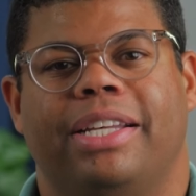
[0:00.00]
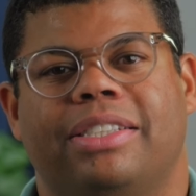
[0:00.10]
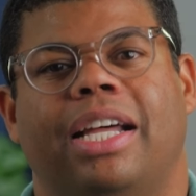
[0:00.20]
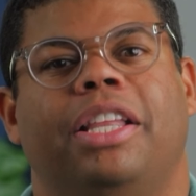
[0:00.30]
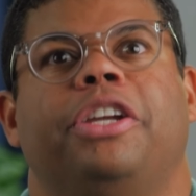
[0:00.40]
It's
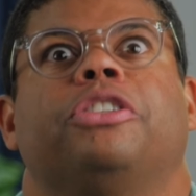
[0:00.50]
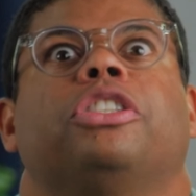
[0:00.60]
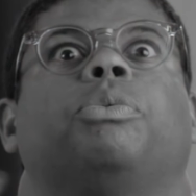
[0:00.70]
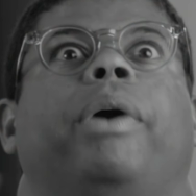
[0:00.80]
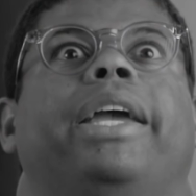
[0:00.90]
not like you're
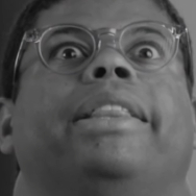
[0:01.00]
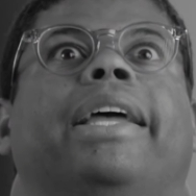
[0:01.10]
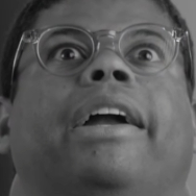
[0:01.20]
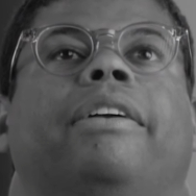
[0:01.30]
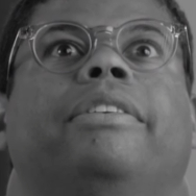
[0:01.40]
just waiting
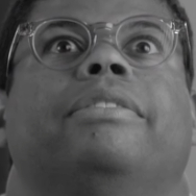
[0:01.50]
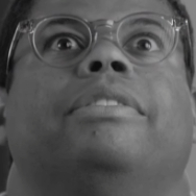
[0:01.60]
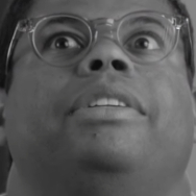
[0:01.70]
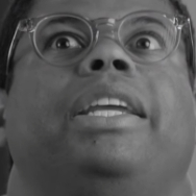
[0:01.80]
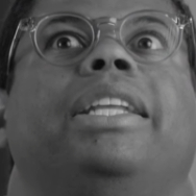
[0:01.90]
there,
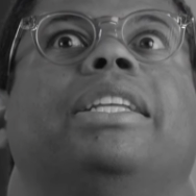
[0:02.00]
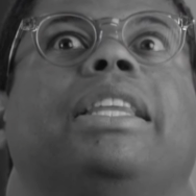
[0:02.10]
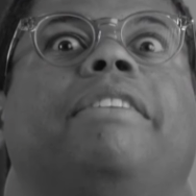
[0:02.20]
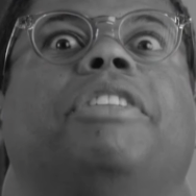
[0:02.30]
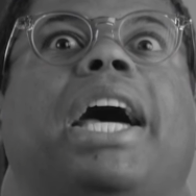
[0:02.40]
need to
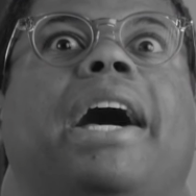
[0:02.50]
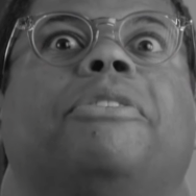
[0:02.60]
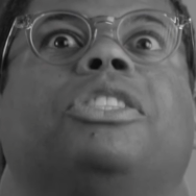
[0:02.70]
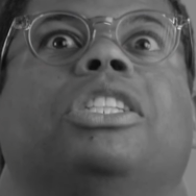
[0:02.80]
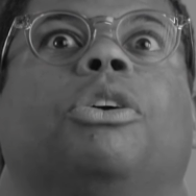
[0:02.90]
leave the
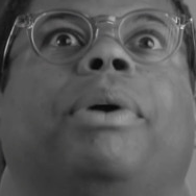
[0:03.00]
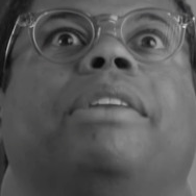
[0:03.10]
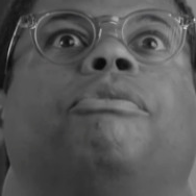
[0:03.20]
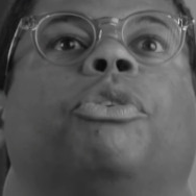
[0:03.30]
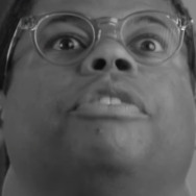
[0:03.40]
house and you're
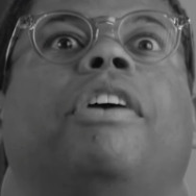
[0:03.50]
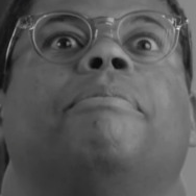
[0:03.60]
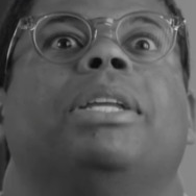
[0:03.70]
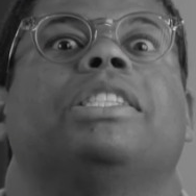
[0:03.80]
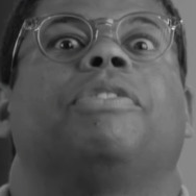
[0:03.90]
waiting 45
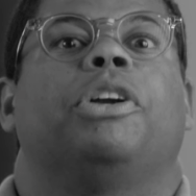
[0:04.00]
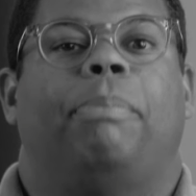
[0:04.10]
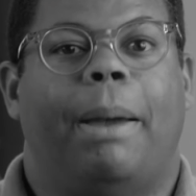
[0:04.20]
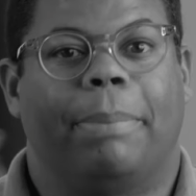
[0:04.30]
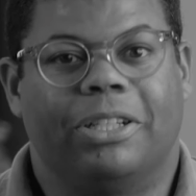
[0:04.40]
minutes for your
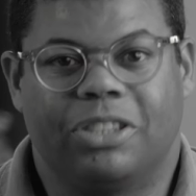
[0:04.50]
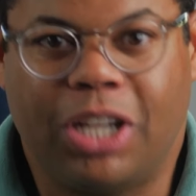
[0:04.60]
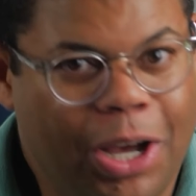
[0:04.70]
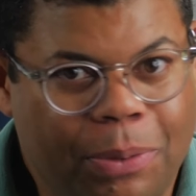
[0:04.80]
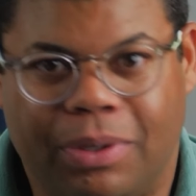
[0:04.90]
peppers.
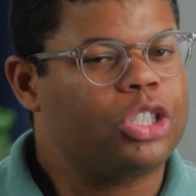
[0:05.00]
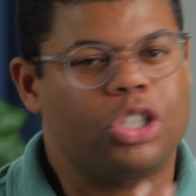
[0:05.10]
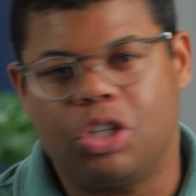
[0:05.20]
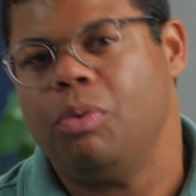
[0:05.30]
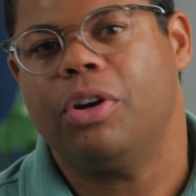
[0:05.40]
No,
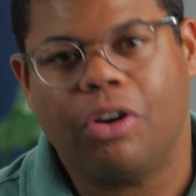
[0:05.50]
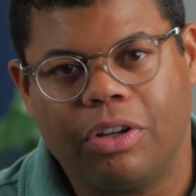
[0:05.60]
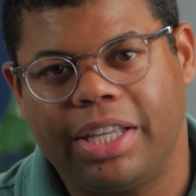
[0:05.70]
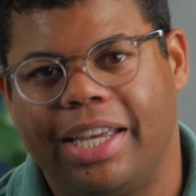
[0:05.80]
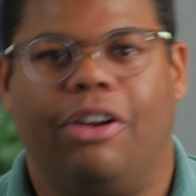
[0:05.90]
do it
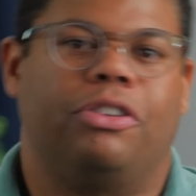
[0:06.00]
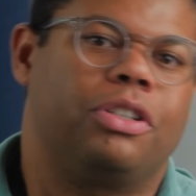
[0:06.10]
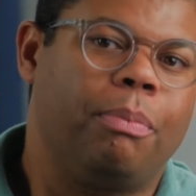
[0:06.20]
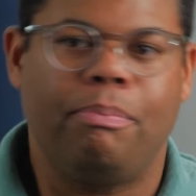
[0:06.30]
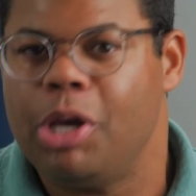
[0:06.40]
early or
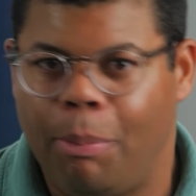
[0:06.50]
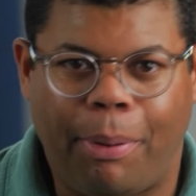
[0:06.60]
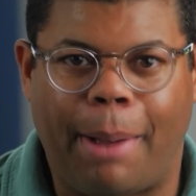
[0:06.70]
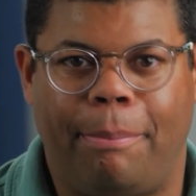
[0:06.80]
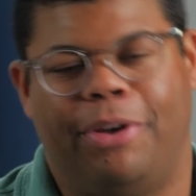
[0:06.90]
meal
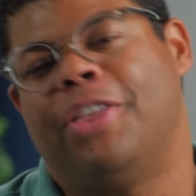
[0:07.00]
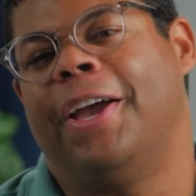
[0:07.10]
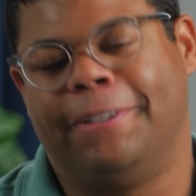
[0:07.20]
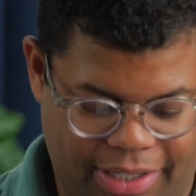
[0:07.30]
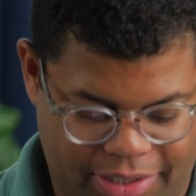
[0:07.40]
prep with it.